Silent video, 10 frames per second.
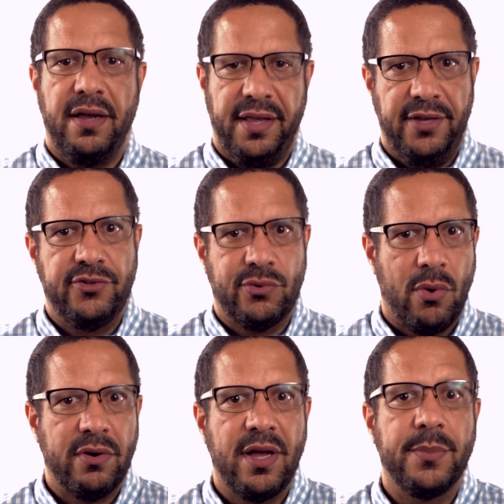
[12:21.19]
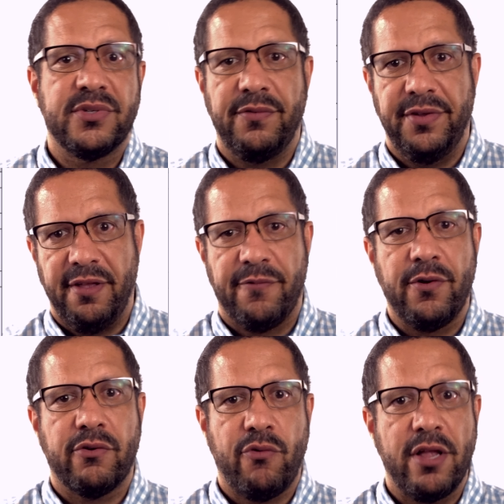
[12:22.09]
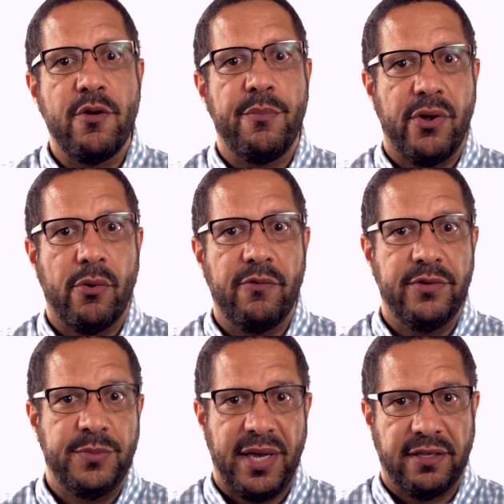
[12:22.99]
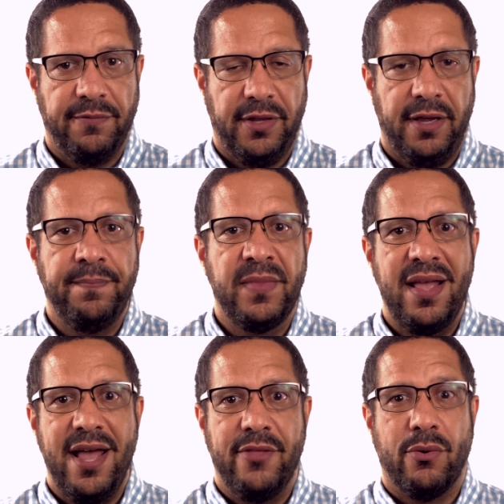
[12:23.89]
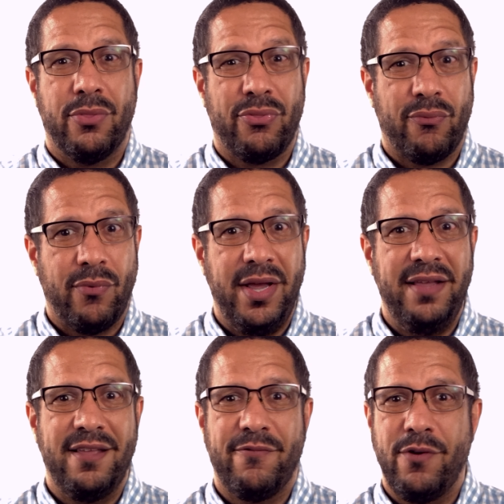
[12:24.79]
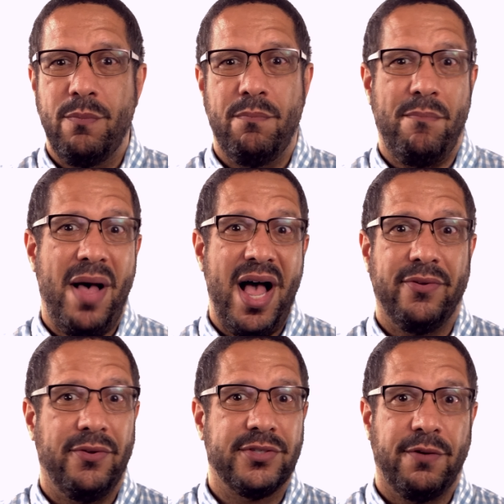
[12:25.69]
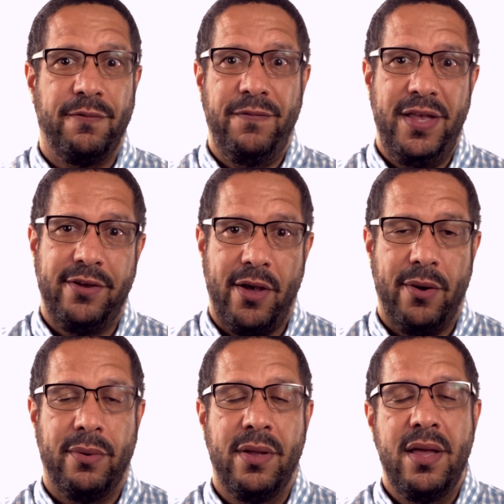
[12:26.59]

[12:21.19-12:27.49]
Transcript: Each score comes from a different credit bureau respectively, and there are 3 different models of FICO,